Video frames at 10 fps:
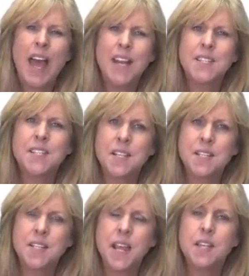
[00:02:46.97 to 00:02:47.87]
And it's that
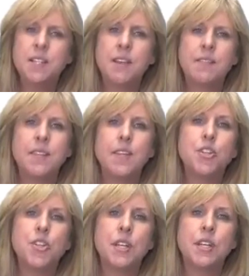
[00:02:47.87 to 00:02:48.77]
second
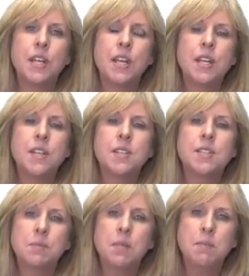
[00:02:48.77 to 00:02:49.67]
definition, that
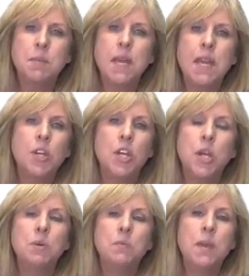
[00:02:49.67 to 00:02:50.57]
simply being a
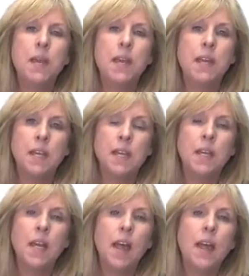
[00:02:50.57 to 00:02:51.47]
human being
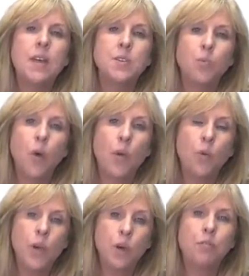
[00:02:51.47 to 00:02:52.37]
is what
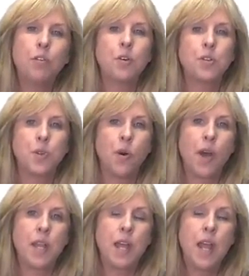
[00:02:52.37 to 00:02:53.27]
we'll focus
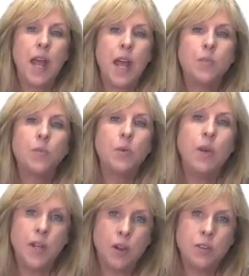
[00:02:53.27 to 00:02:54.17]
on
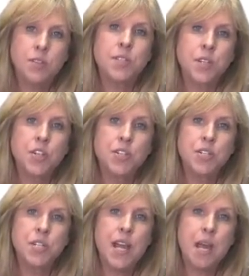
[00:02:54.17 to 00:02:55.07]
in our discussion
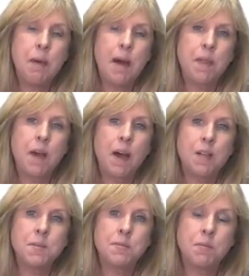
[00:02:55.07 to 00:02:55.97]
today about the
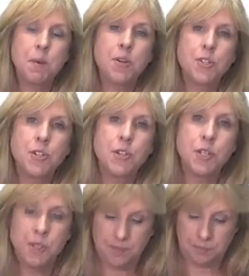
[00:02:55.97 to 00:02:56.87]
concept of personhood.